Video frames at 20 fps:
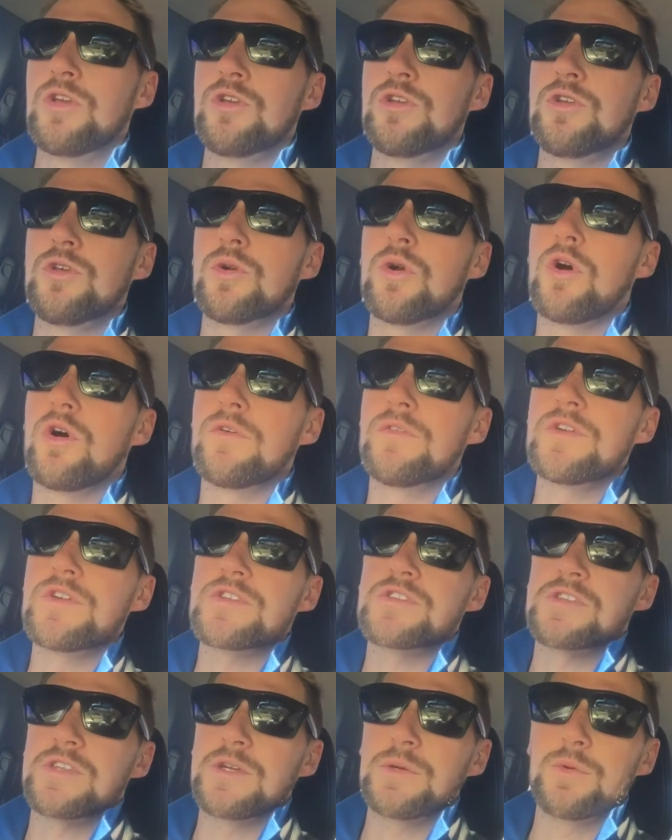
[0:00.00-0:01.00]
you
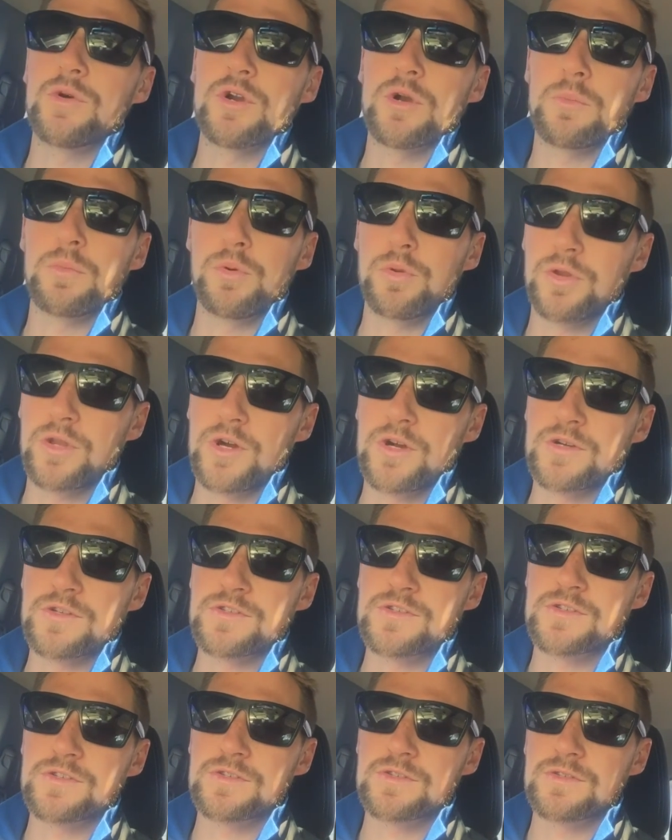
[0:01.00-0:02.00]
obviously want to put
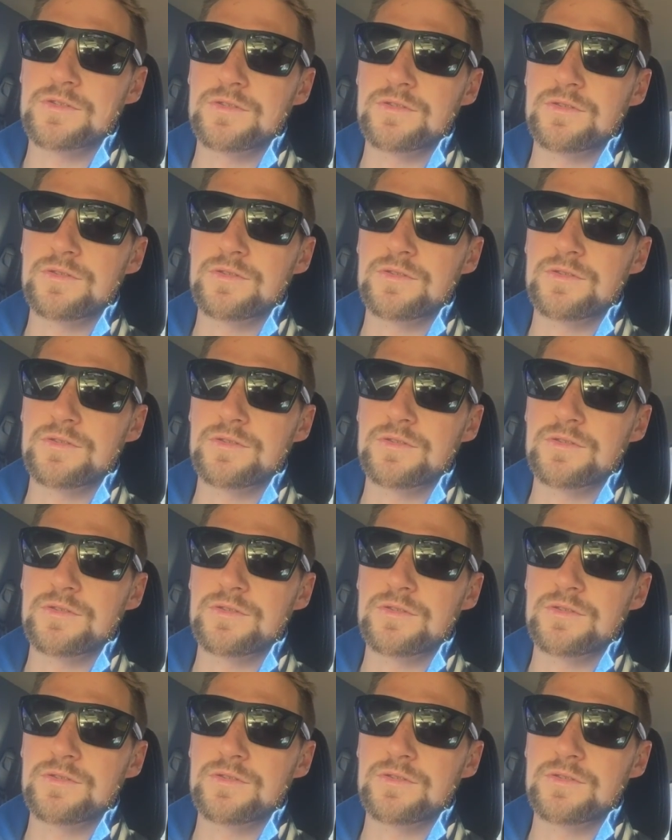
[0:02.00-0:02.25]
those